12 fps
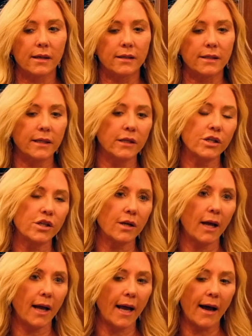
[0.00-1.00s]
a dish
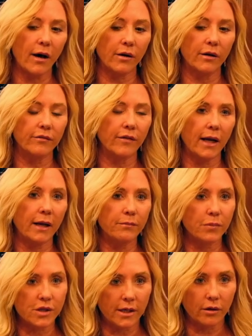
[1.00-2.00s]
out of a
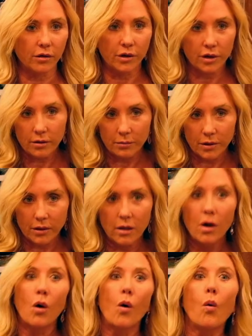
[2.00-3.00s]
particular cookbook
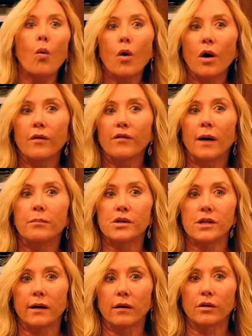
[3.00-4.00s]
or a
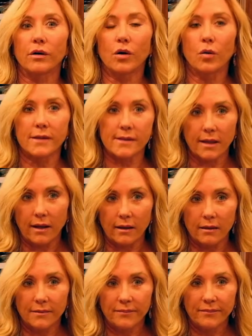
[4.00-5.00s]
particular
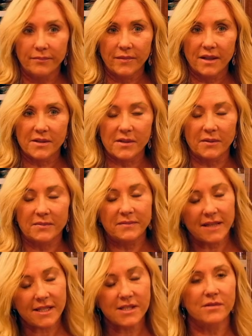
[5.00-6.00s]
cuisine. Yeah. So
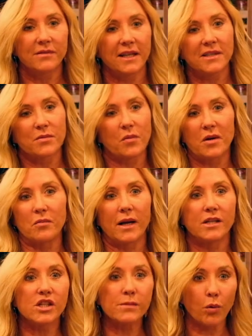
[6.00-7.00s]
that's that's one way.
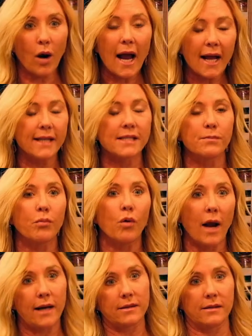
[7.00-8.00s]
Just pra- it's
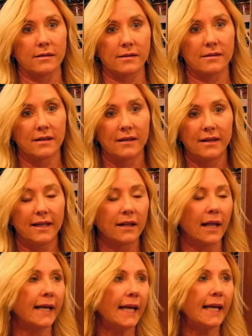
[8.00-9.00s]
practice, mm-hmm.
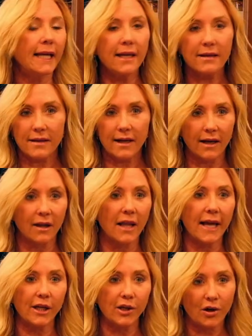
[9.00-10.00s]
like anything else,
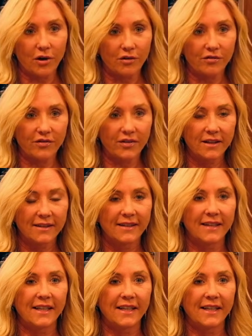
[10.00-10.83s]
like golf. Yeah.